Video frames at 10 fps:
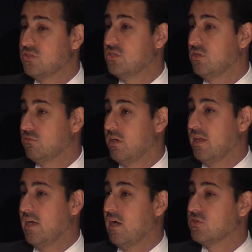children
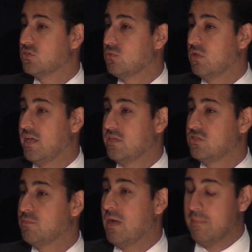in our school
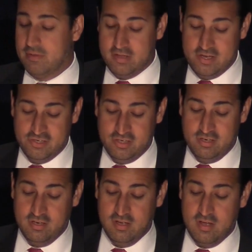aged
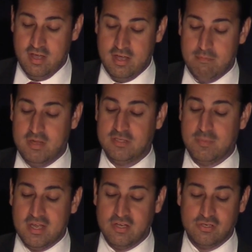population, it means
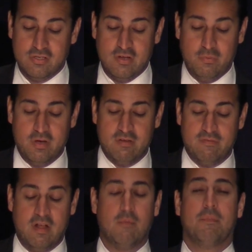making sure that we're
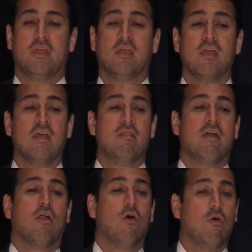developing
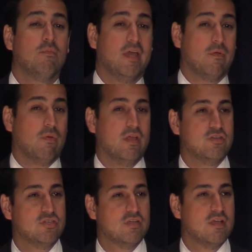their home
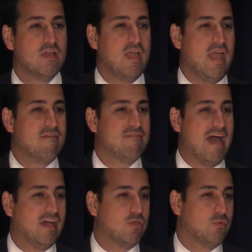language and
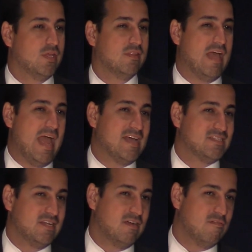valuing the
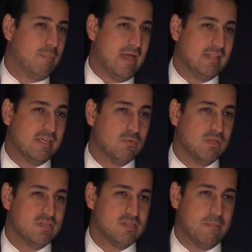asset of
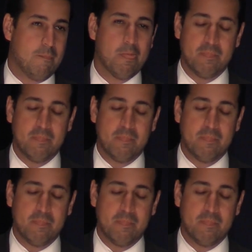bilingualism